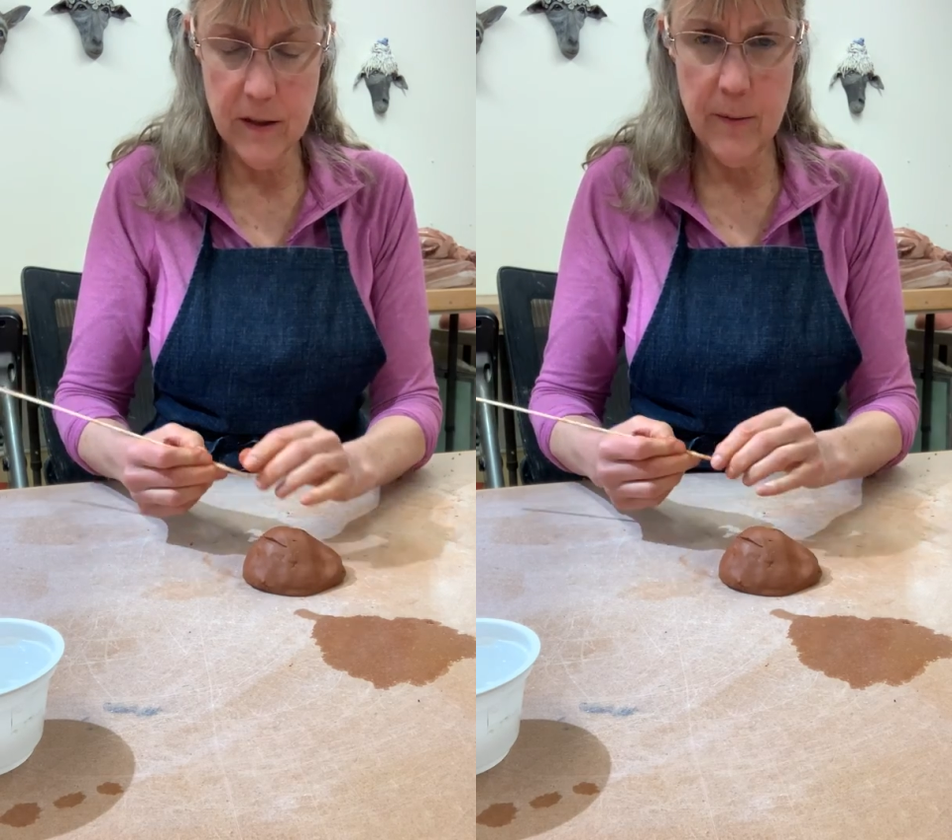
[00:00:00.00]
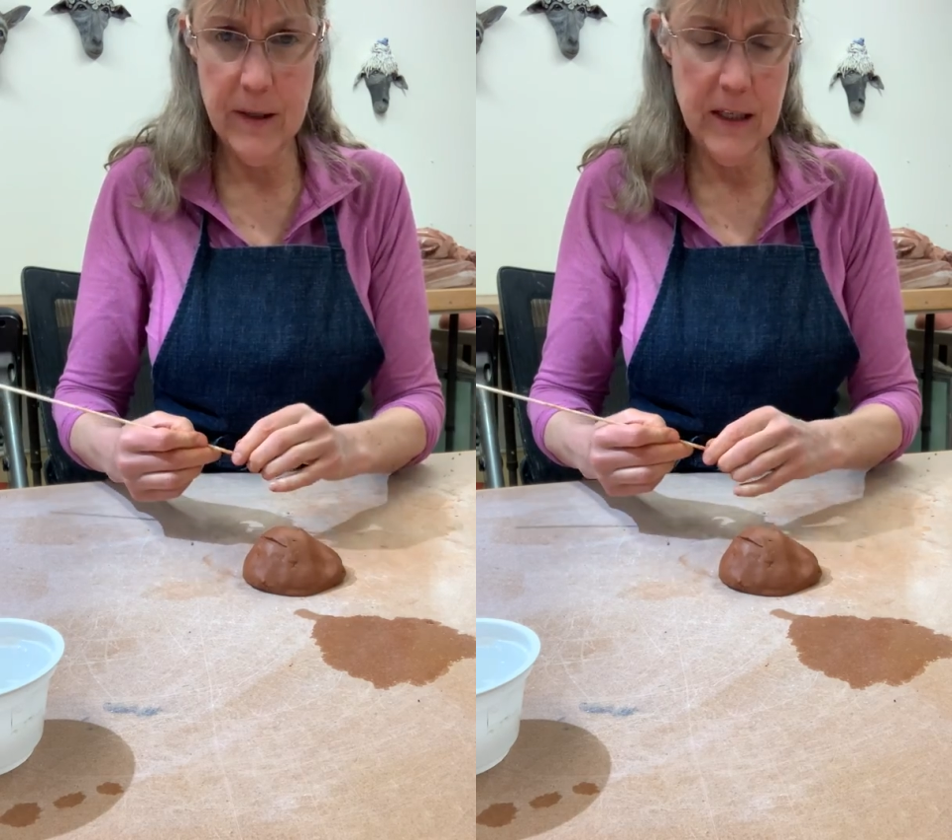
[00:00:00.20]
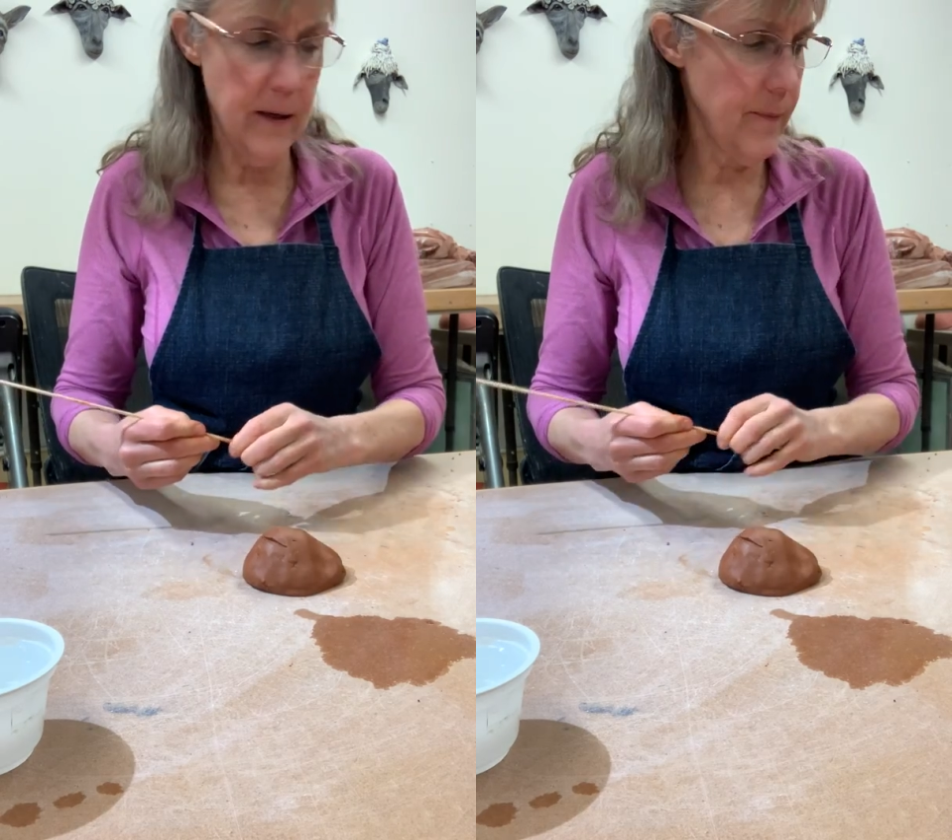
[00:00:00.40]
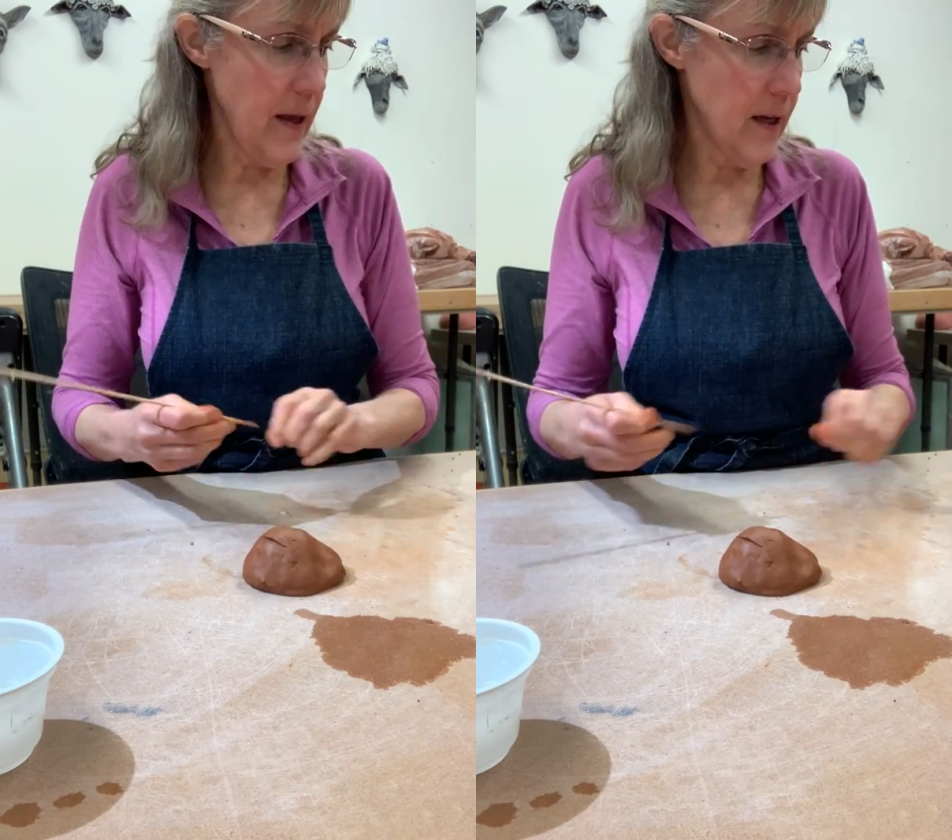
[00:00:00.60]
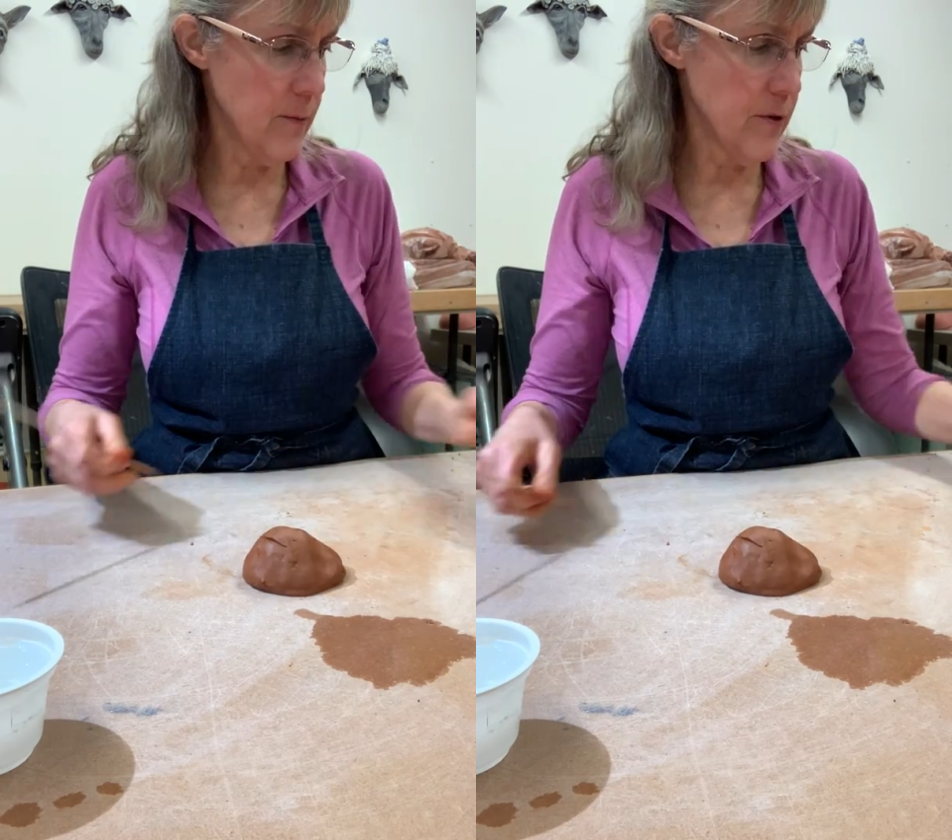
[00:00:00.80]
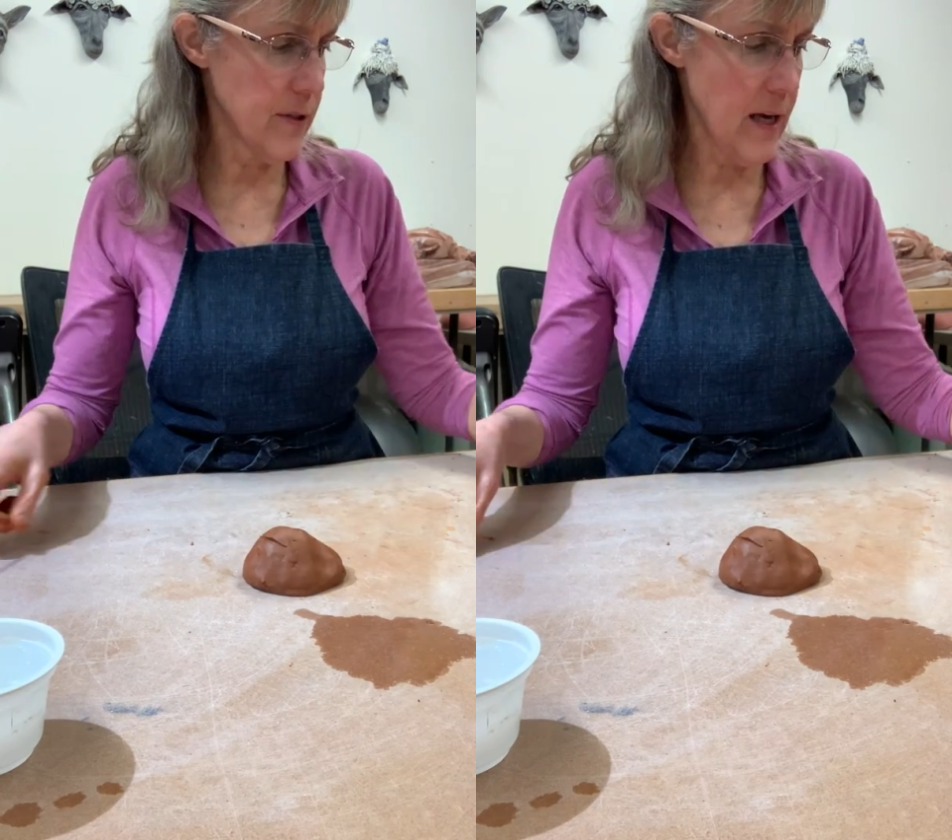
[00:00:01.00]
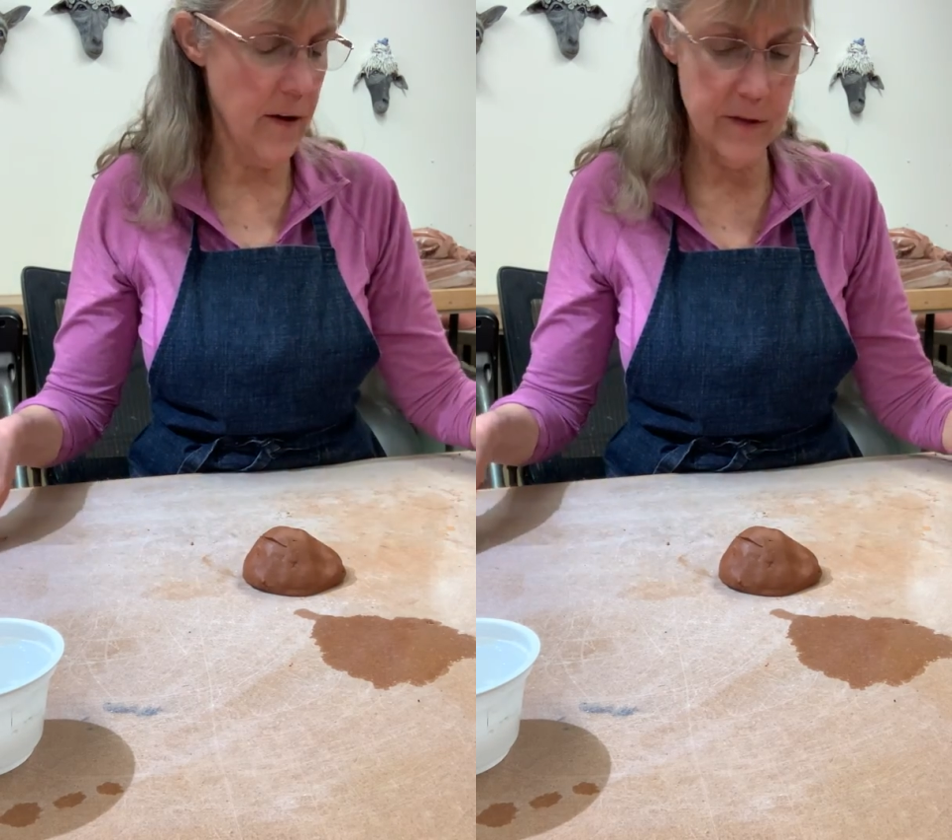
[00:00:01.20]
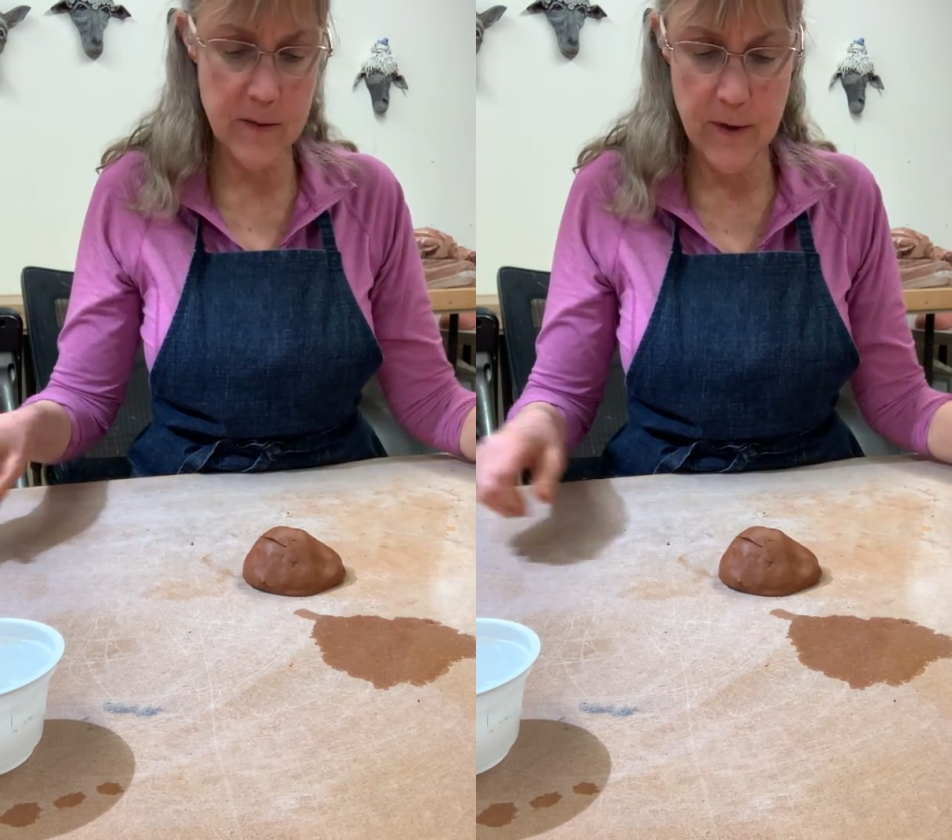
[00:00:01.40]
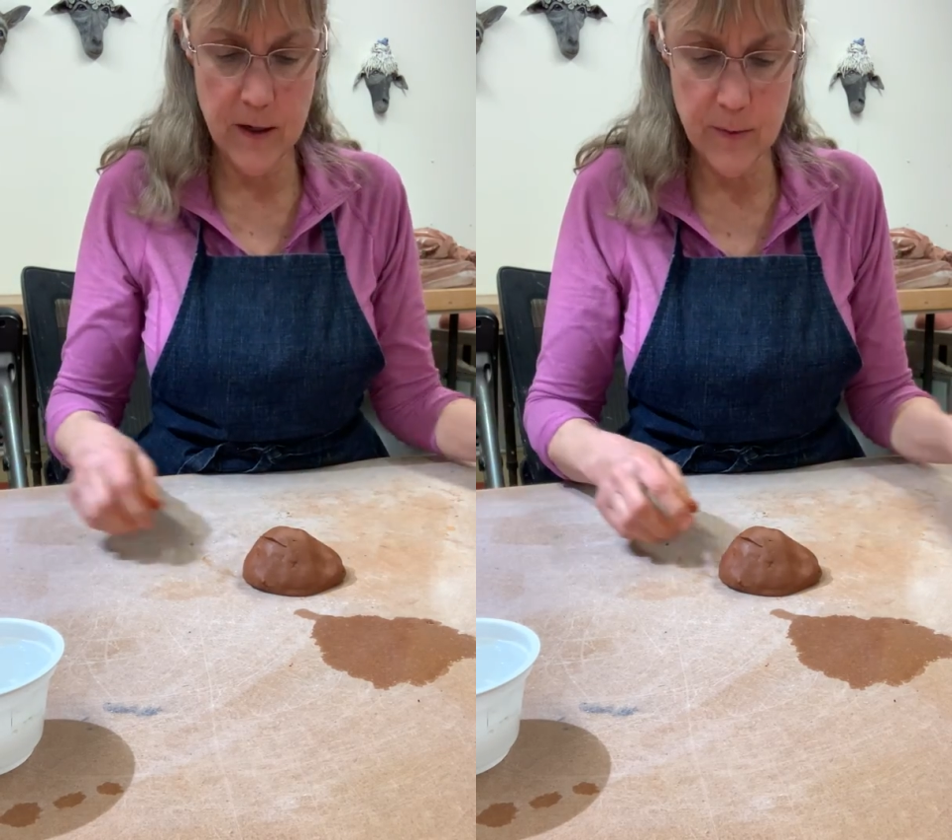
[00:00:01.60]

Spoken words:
Not many animals have a smile,